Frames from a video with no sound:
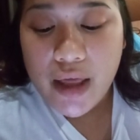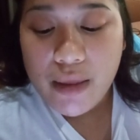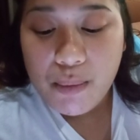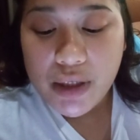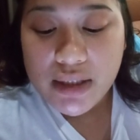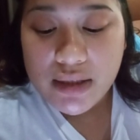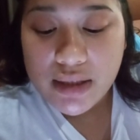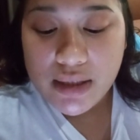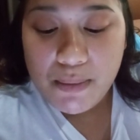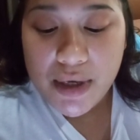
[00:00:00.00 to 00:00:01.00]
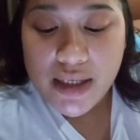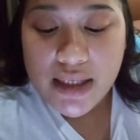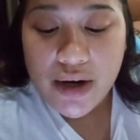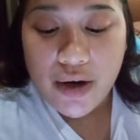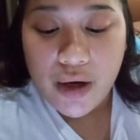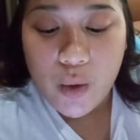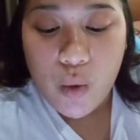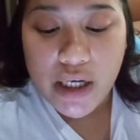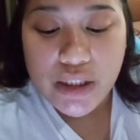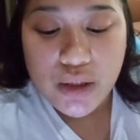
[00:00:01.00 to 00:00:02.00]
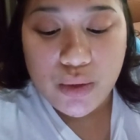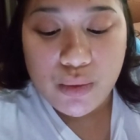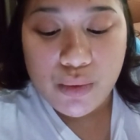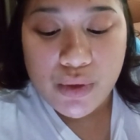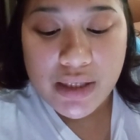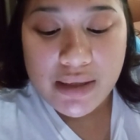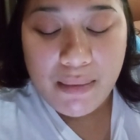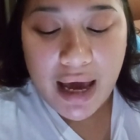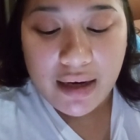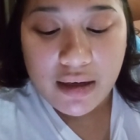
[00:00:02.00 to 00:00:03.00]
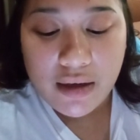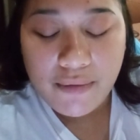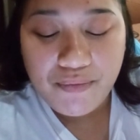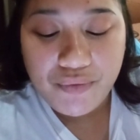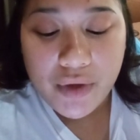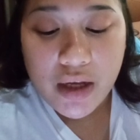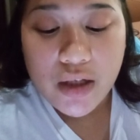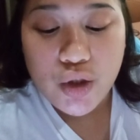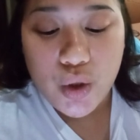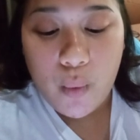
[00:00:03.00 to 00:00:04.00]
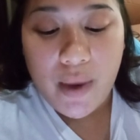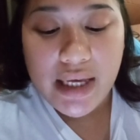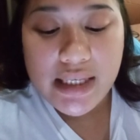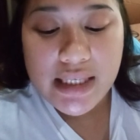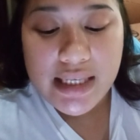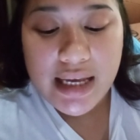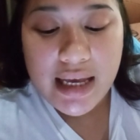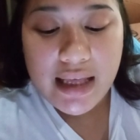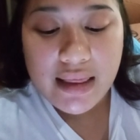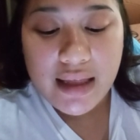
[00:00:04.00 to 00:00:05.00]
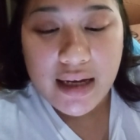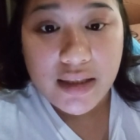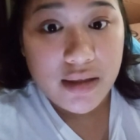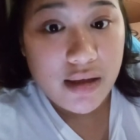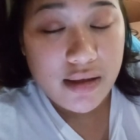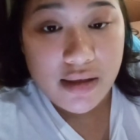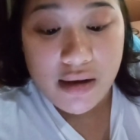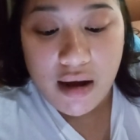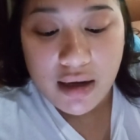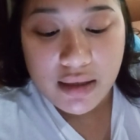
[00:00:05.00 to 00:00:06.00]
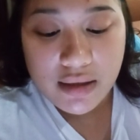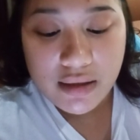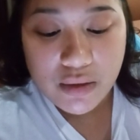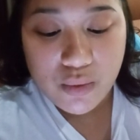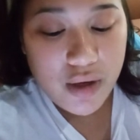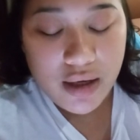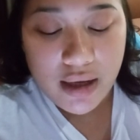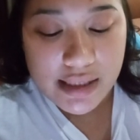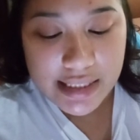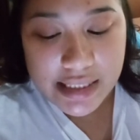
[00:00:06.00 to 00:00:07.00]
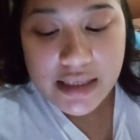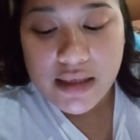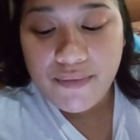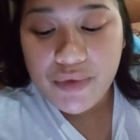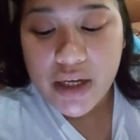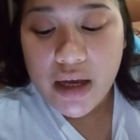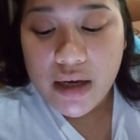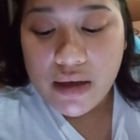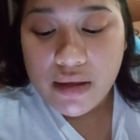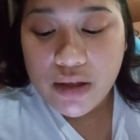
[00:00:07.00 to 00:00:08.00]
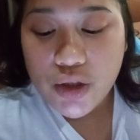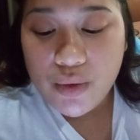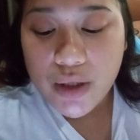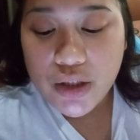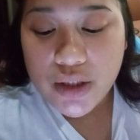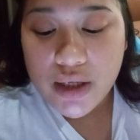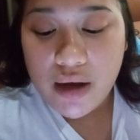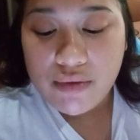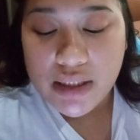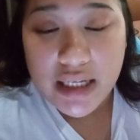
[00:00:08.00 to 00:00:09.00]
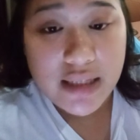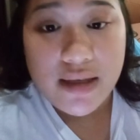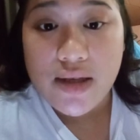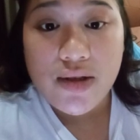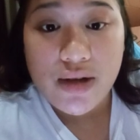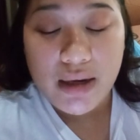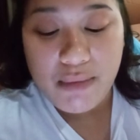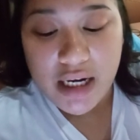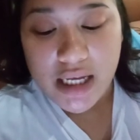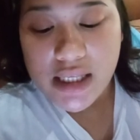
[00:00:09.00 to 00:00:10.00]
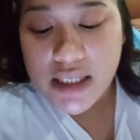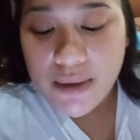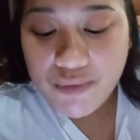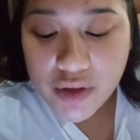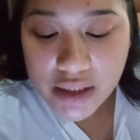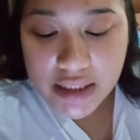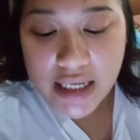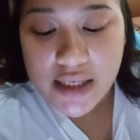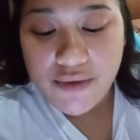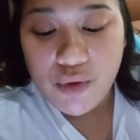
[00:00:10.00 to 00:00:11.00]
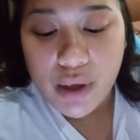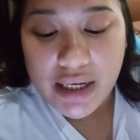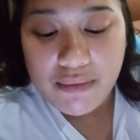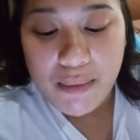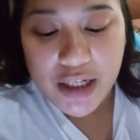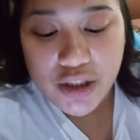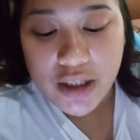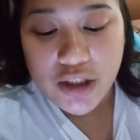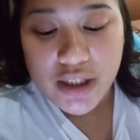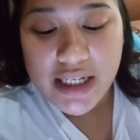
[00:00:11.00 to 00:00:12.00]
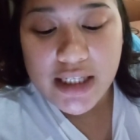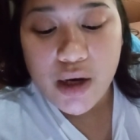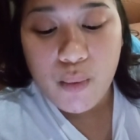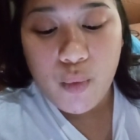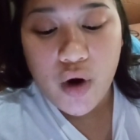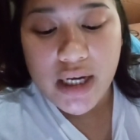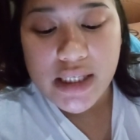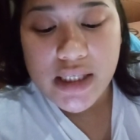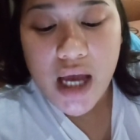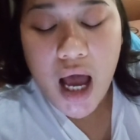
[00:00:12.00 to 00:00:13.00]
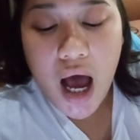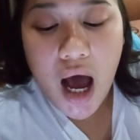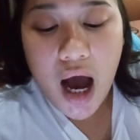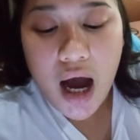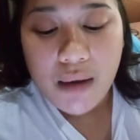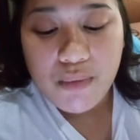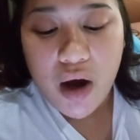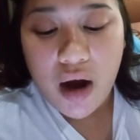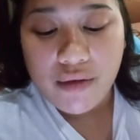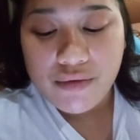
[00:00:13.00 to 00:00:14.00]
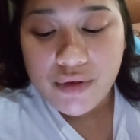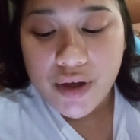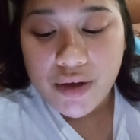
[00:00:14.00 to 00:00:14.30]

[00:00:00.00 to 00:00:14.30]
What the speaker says: The participants are required to do schematic drawings that do not exist. The duration of the test is 30 minutes. The test of creative imagination is comprised up of